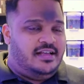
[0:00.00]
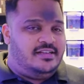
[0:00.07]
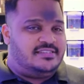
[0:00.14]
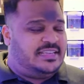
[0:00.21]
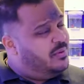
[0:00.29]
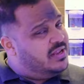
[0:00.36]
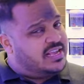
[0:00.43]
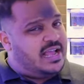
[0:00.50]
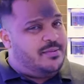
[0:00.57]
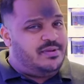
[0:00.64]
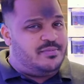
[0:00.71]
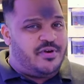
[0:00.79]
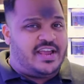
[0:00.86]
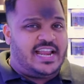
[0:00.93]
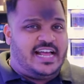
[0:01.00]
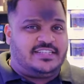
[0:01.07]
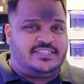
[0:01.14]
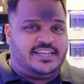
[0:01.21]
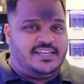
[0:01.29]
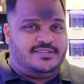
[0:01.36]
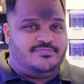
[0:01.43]
someone will come and bring it out
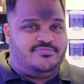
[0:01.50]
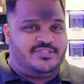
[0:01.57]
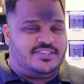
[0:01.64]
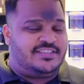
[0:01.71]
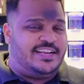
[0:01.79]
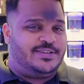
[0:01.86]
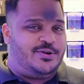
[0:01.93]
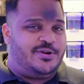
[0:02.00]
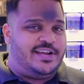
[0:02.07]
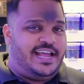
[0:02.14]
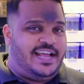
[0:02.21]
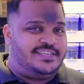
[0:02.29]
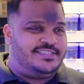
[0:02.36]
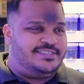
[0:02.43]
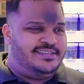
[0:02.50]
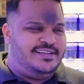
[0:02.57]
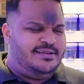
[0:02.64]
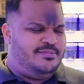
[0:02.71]
to you, just like DoorDash.